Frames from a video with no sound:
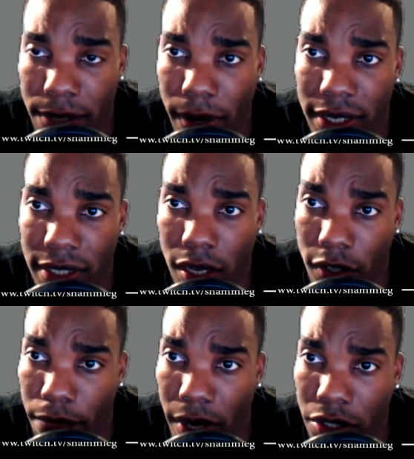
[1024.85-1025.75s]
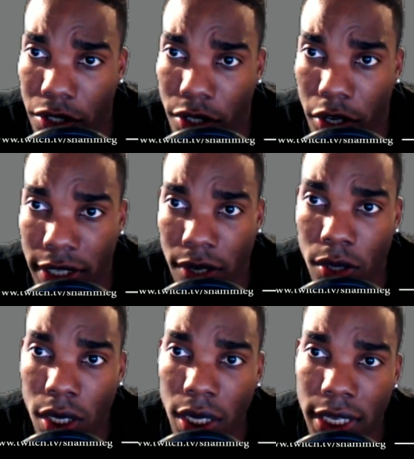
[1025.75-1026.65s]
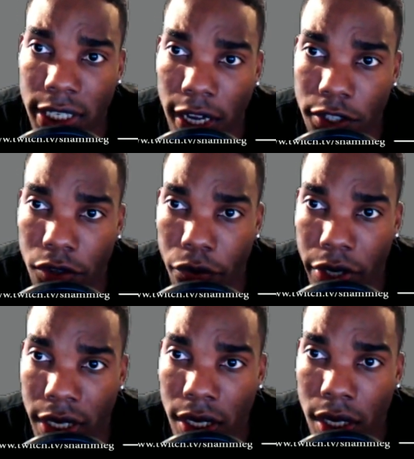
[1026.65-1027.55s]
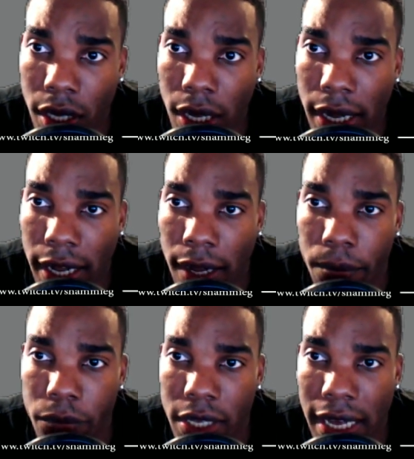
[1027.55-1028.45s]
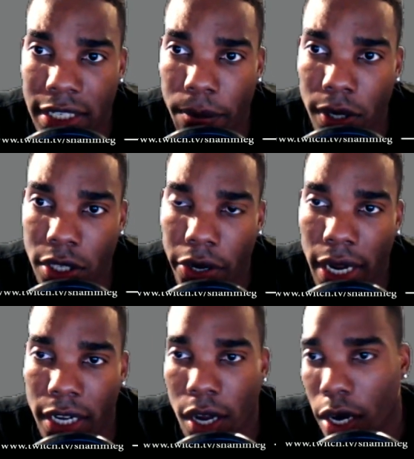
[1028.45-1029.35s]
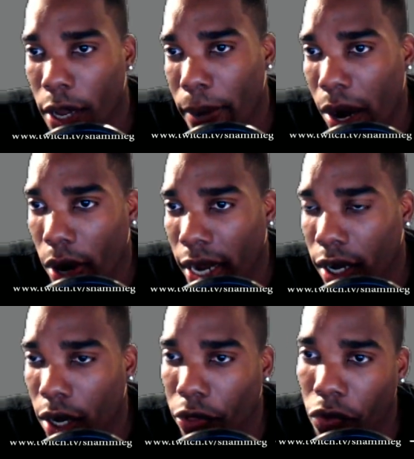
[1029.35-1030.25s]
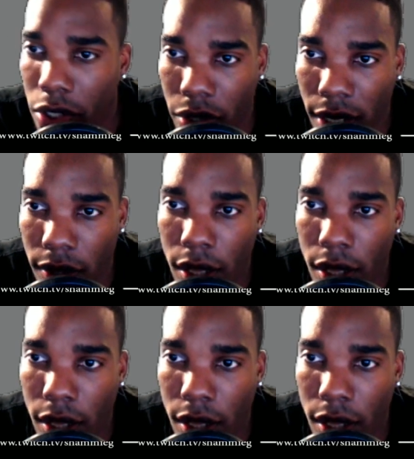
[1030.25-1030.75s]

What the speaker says: stealth if Benjin Stark's out. He costs 3, he has a military icon, a power icon, and 3 strength.